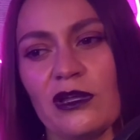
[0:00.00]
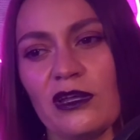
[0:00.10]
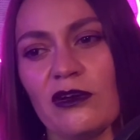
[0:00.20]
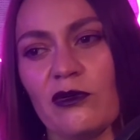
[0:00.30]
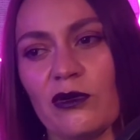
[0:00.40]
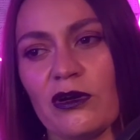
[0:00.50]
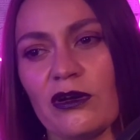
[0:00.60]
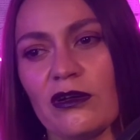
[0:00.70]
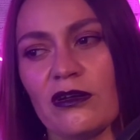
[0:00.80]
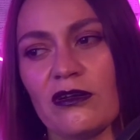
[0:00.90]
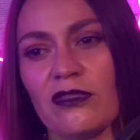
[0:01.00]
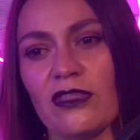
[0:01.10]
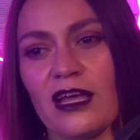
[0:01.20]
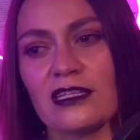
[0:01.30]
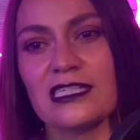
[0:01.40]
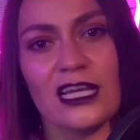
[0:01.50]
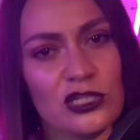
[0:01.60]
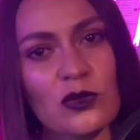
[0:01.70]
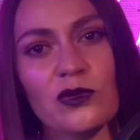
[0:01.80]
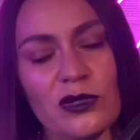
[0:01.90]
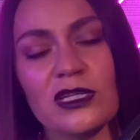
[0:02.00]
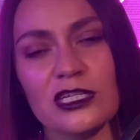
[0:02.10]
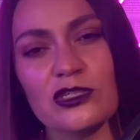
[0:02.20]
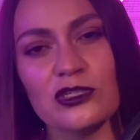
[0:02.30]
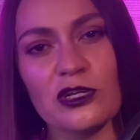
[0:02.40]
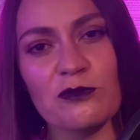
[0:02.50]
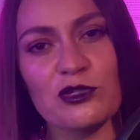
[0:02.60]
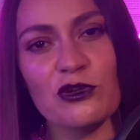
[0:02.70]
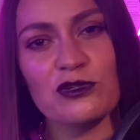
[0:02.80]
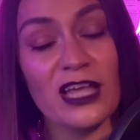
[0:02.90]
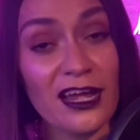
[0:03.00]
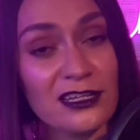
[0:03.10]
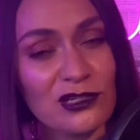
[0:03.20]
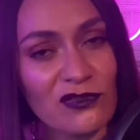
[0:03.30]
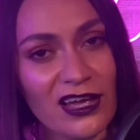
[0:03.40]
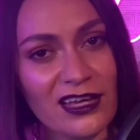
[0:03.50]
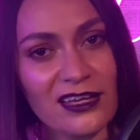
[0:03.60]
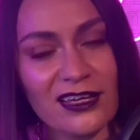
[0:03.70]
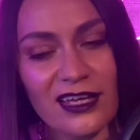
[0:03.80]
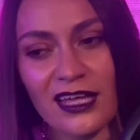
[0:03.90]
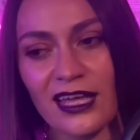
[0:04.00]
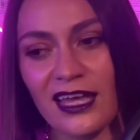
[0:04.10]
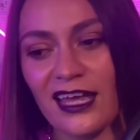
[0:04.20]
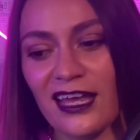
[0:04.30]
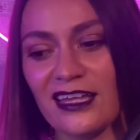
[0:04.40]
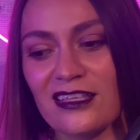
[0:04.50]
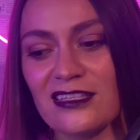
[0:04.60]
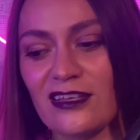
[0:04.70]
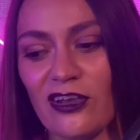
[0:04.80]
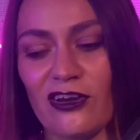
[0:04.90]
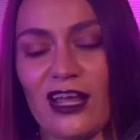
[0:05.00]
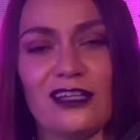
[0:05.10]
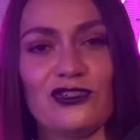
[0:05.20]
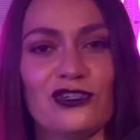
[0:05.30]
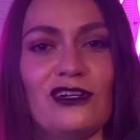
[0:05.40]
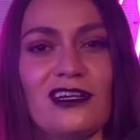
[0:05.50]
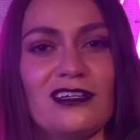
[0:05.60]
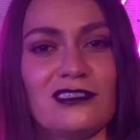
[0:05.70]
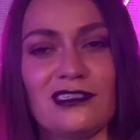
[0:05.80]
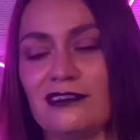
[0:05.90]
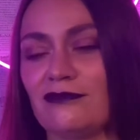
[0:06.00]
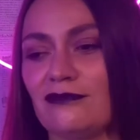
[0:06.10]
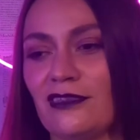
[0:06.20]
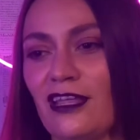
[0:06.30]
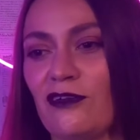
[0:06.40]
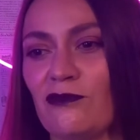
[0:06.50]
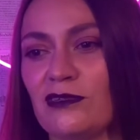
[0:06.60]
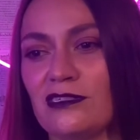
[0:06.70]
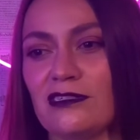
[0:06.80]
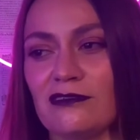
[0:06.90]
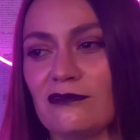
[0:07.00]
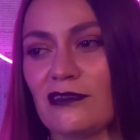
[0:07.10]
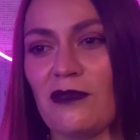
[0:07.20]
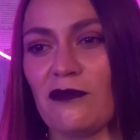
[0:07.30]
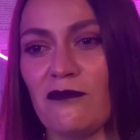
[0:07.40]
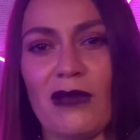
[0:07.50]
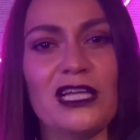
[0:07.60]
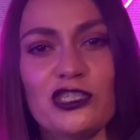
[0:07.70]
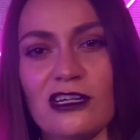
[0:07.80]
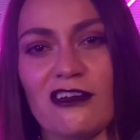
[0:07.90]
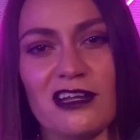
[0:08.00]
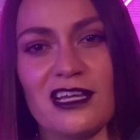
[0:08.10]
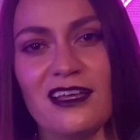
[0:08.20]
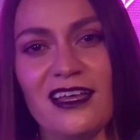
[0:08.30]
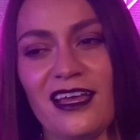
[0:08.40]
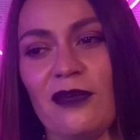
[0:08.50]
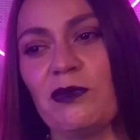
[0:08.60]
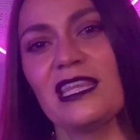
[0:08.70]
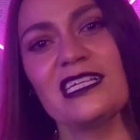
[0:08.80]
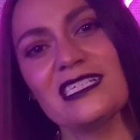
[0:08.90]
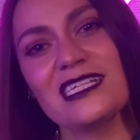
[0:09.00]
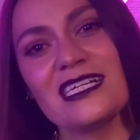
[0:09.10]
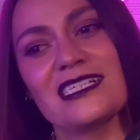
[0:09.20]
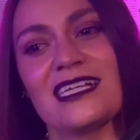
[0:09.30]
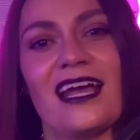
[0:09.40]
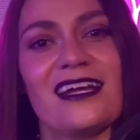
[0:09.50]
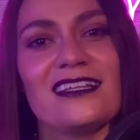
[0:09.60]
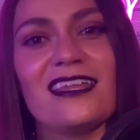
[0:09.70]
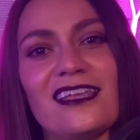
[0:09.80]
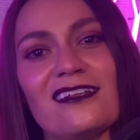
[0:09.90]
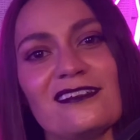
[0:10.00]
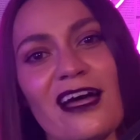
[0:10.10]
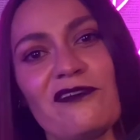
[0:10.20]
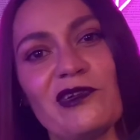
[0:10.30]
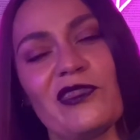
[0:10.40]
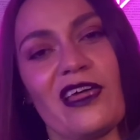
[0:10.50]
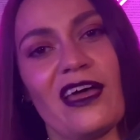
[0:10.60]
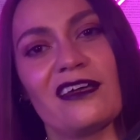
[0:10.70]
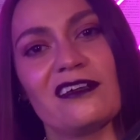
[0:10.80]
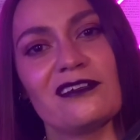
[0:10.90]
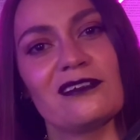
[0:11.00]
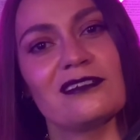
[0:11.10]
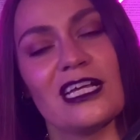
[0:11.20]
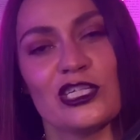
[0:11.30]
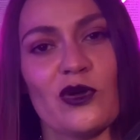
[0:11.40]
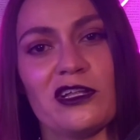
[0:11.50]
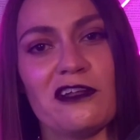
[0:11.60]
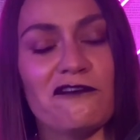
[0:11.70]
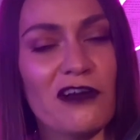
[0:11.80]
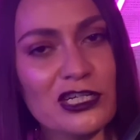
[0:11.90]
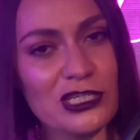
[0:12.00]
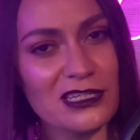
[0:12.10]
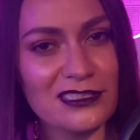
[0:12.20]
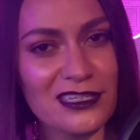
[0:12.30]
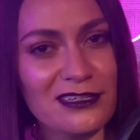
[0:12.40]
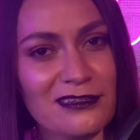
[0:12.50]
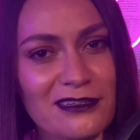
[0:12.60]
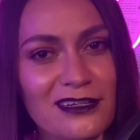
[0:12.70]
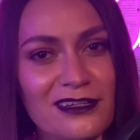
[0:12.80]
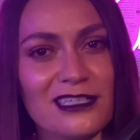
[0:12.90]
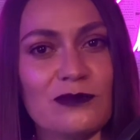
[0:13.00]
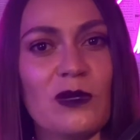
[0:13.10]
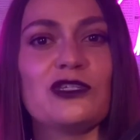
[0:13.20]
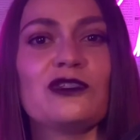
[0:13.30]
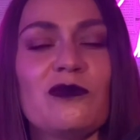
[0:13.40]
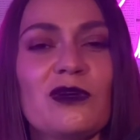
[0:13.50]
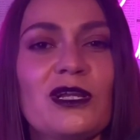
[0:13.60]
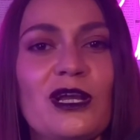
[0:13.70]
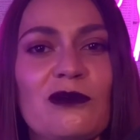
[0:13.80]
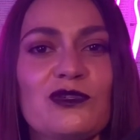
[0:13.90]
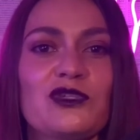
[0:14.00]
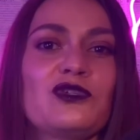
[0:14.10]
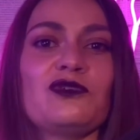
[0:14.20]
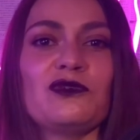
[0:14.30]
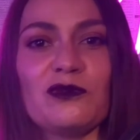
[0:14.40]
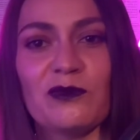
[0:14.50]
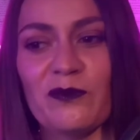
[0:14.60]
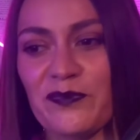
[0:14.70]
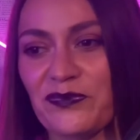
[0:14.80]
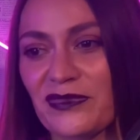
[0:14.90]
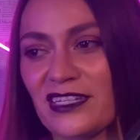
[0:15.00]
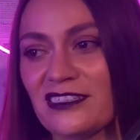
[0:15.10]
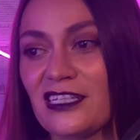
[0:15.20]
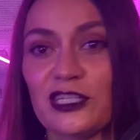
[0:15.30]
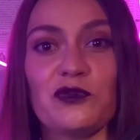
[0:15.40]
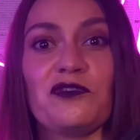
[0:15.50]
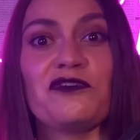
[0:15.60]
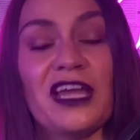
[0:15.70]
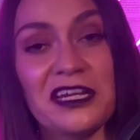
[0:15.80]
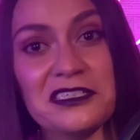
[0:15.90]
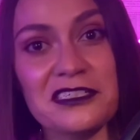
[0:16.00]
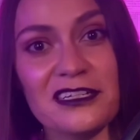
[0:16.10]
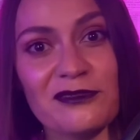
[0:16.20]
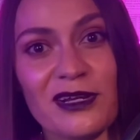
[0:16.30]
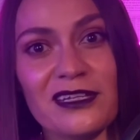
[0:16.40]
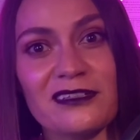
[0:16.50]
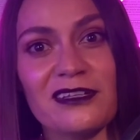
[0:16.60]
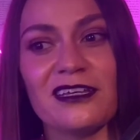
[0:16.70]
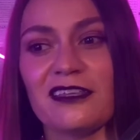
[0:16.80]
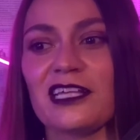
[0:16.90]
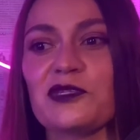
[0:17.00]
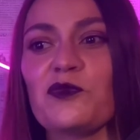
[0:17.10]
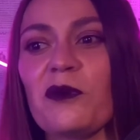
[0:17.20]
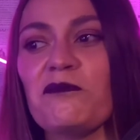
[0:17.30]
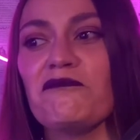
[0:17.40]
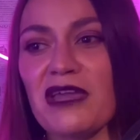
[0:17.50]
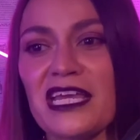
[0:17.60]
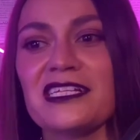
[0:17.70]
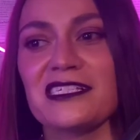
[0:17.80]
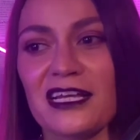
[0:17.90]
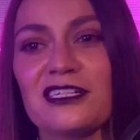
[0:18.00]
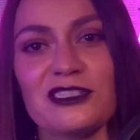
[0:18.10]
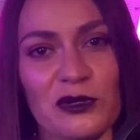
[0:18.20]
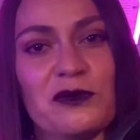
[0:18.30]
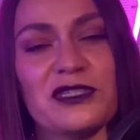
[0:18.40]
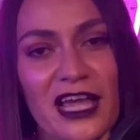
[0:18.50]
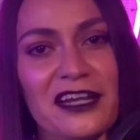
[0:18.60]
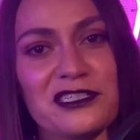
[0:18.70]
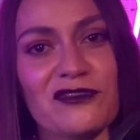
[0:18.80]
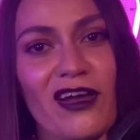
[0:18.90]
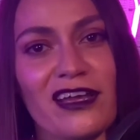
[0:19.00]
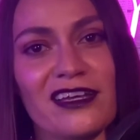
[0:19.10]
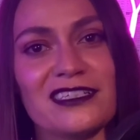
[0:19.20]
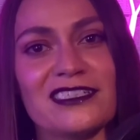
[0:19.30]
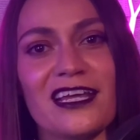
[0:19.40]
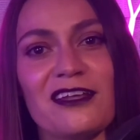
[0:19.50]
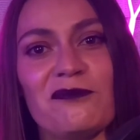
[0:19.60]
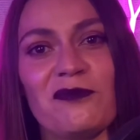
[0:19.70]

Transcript: or that sexual relationship, so satisfying. And her answer is that it was imaginary. But this is exactly at level that sexuality functions in, especially when it comes to sexual fantasy, right? Like, that's what makes sex so satisfying, is that it